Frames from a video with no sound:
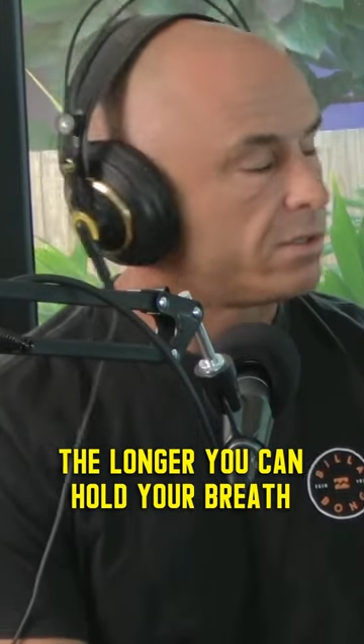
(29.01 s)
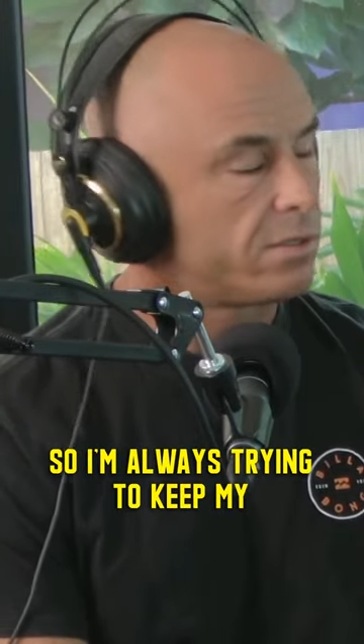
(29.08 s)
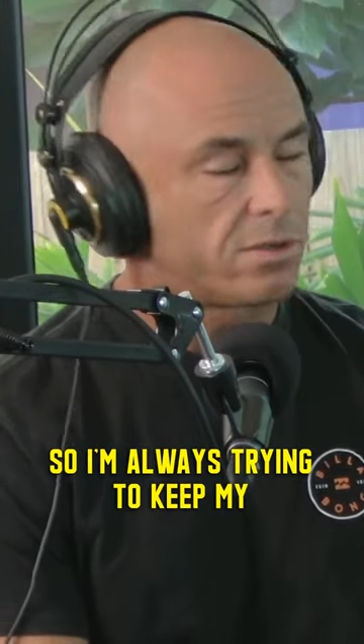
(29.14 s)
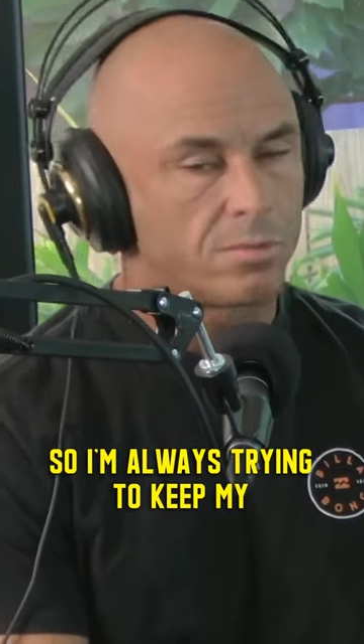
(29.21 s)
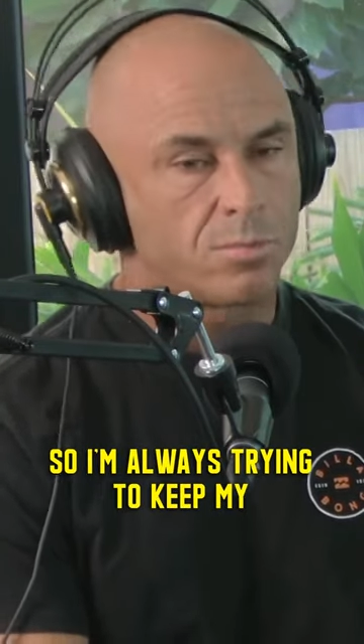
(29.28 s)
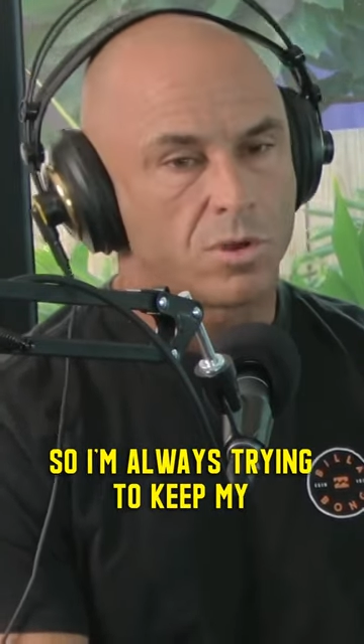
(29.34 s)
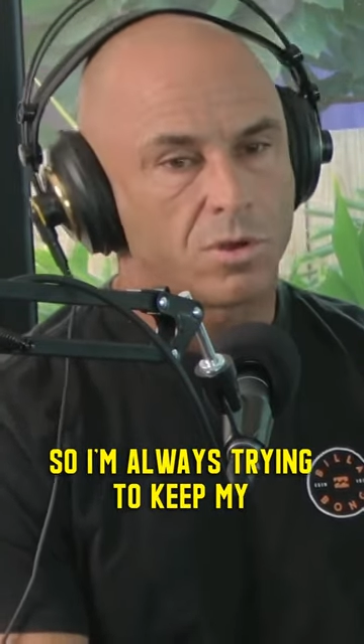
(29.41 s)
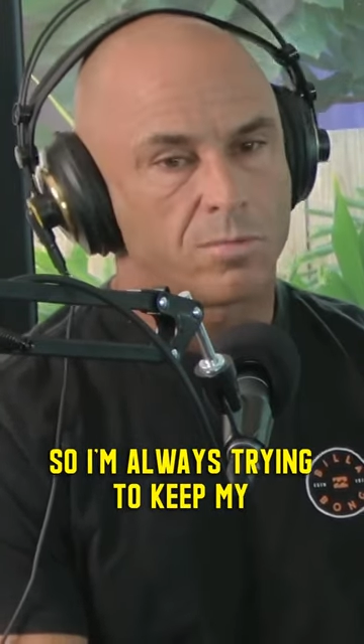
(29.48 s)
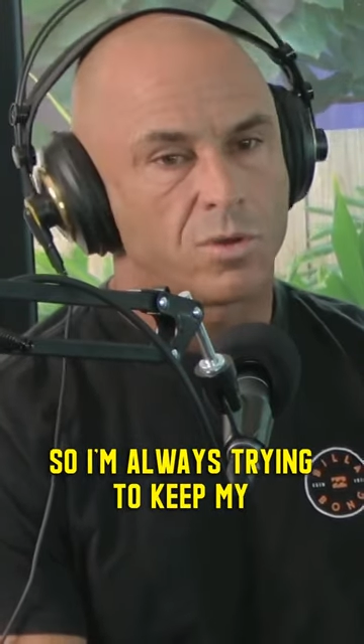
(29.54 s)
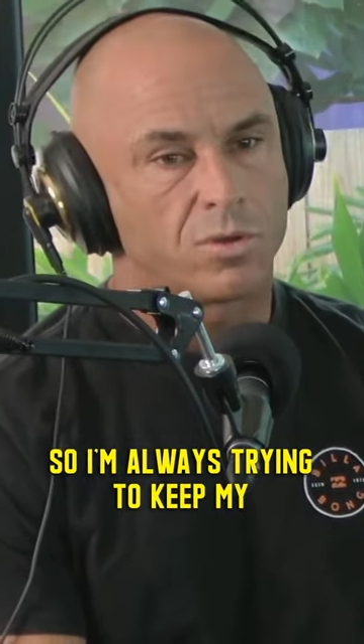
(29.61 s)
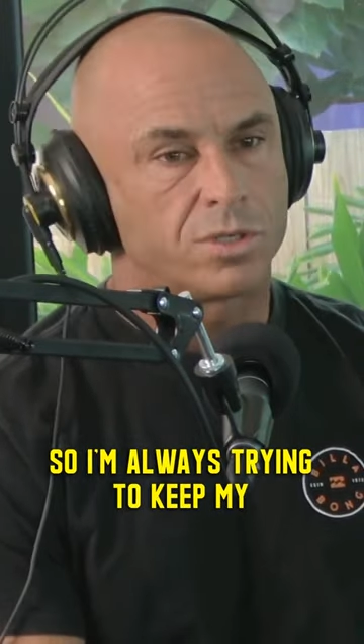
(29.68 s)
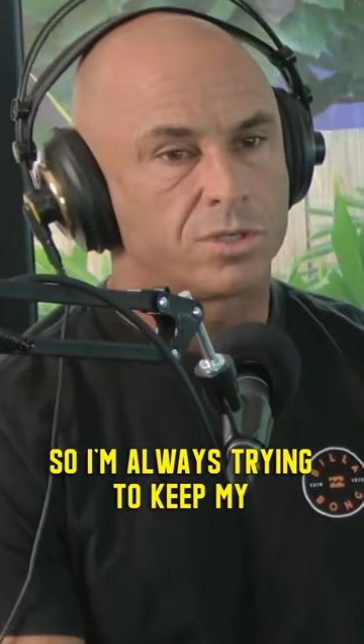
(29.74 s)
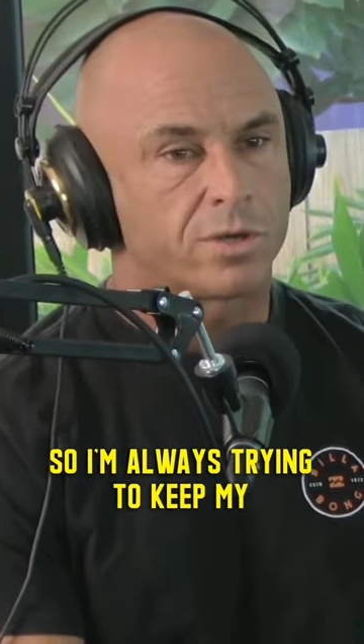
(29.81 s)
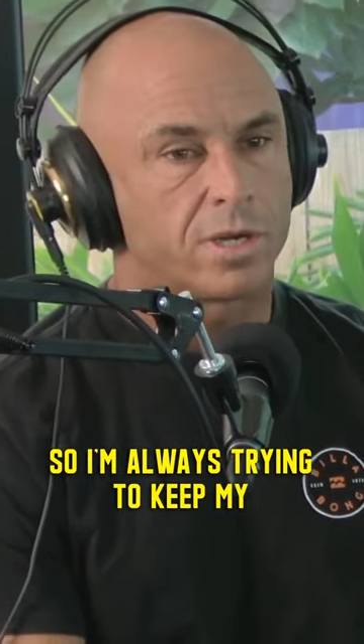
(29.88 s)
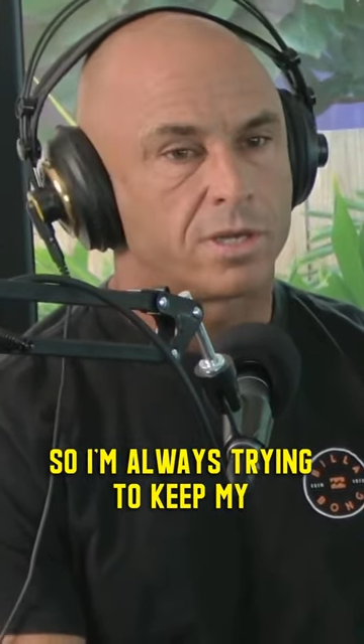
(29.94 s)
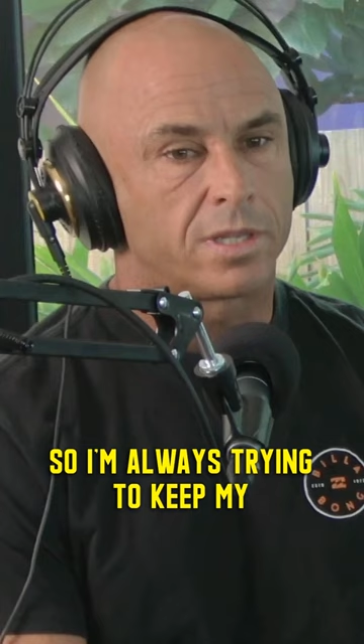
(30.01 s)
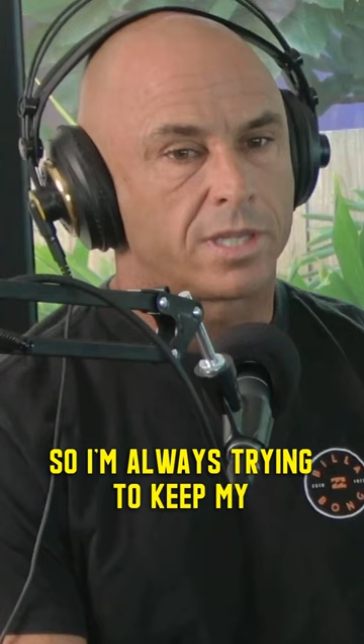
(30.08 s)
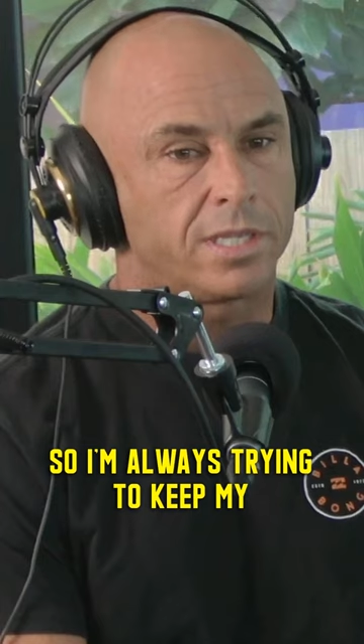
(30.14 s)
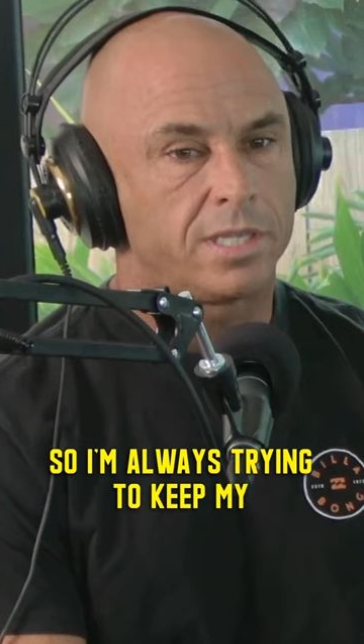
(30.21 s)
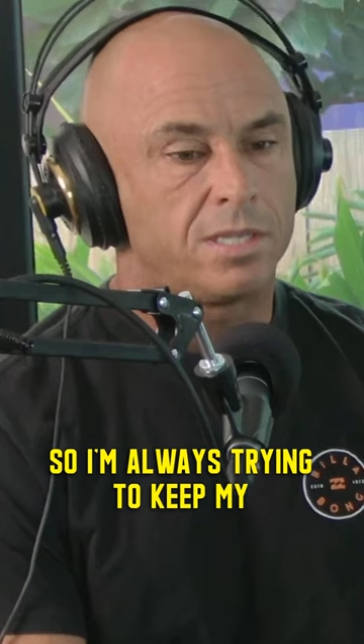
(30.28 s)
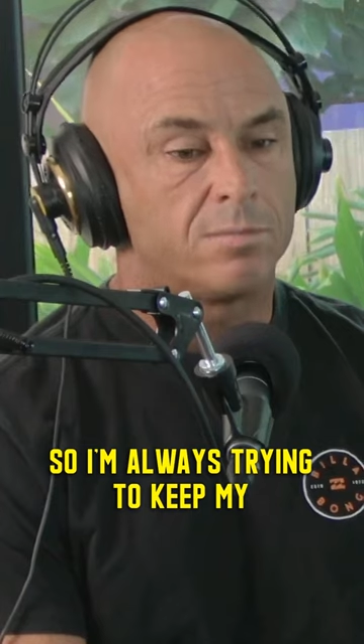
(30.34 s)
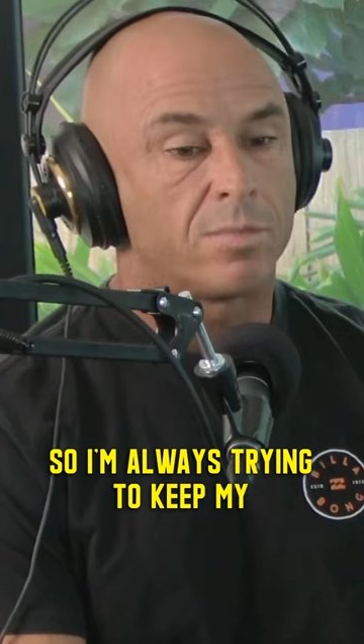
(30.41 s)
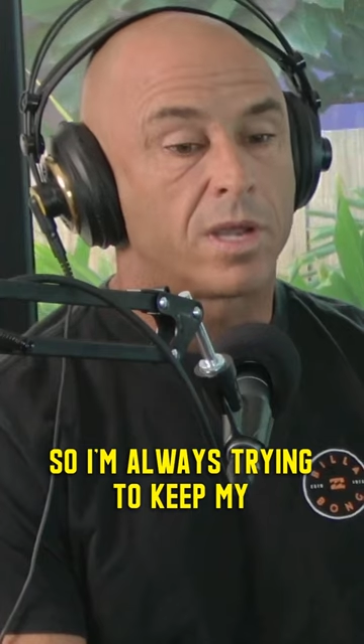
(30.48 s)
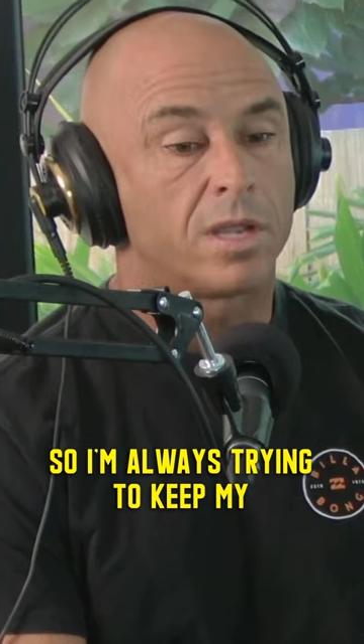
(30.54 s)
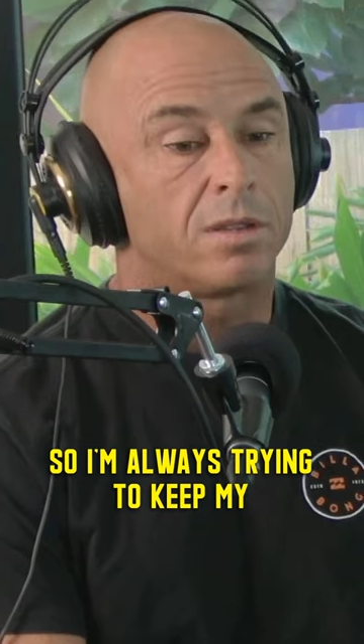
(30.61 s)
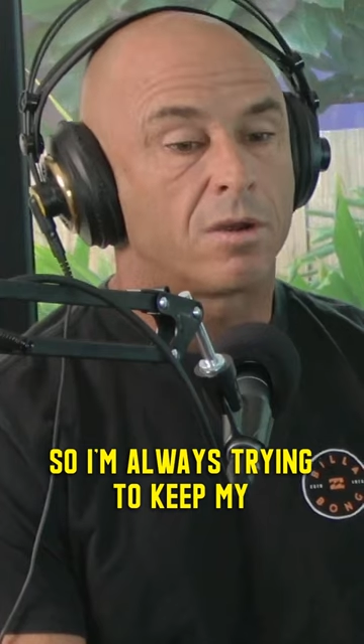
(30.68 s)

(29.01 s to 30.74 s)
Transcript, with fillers: So I'm, I'm always trying to like keep my